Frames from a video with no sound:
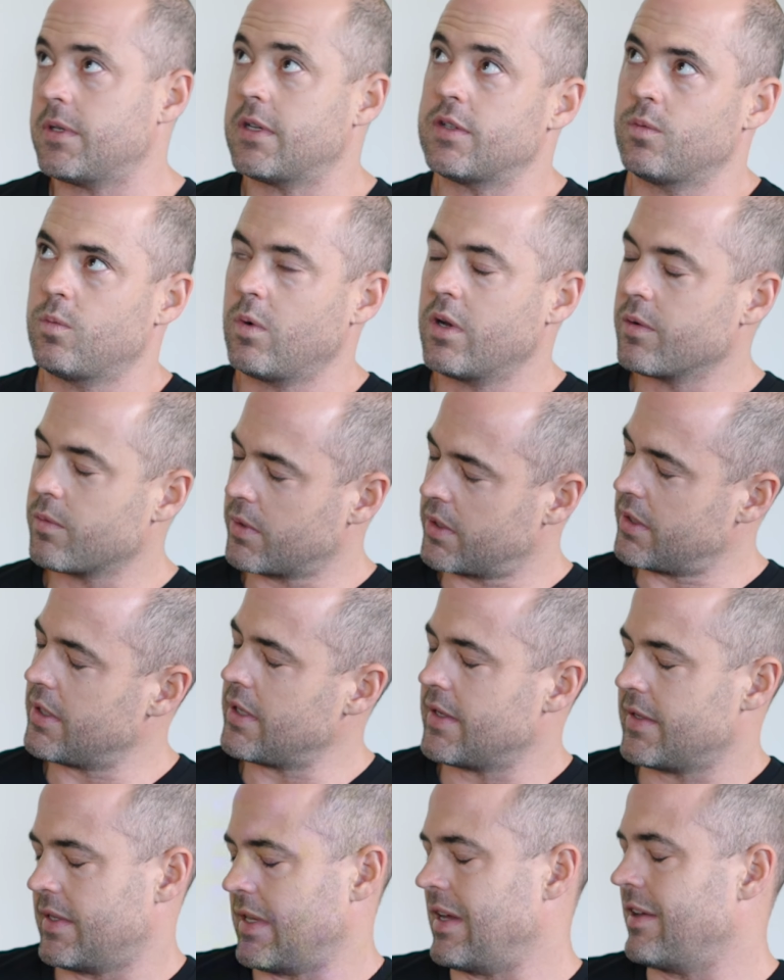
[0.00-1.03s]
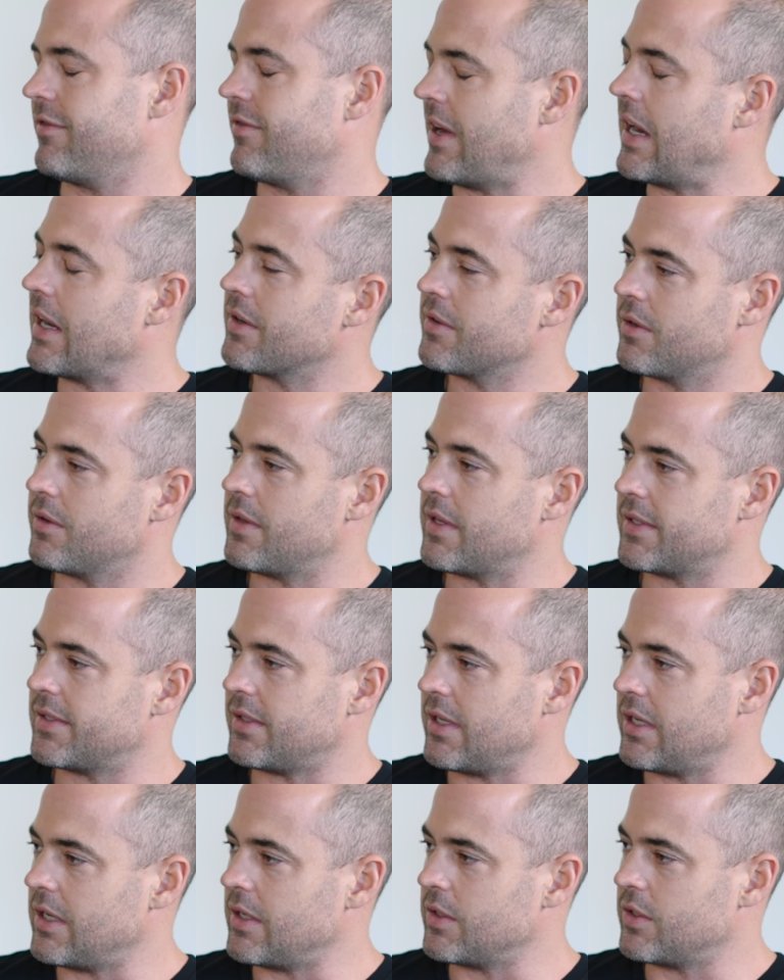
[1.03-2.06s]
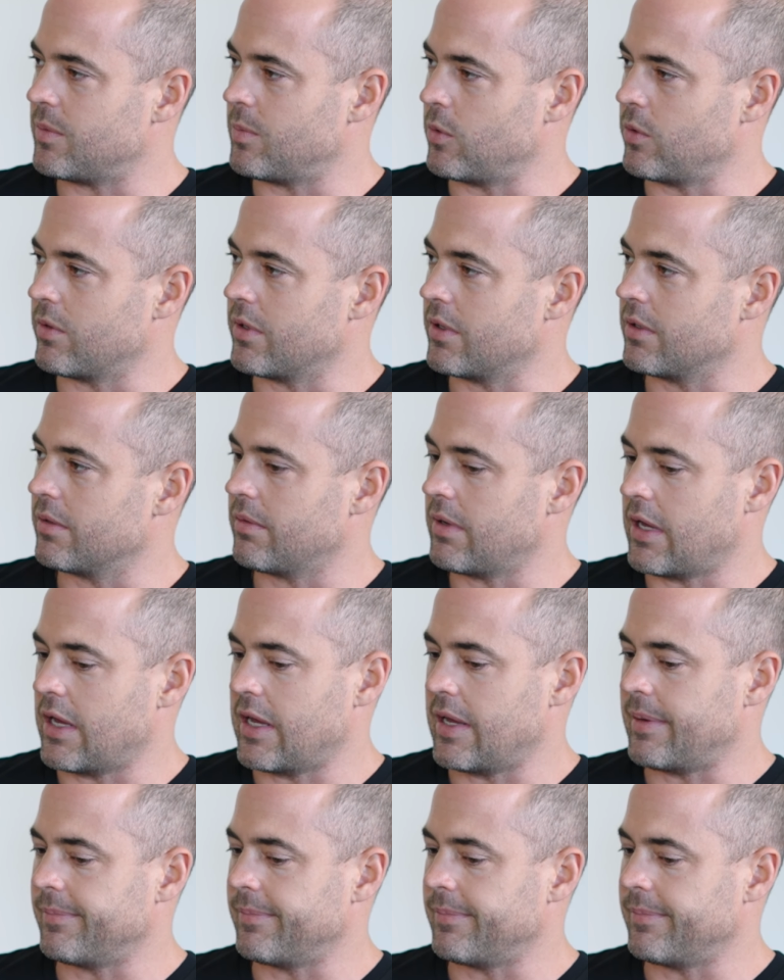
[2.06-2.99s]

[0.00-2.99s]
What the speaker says: because what really is that factor that's leading to more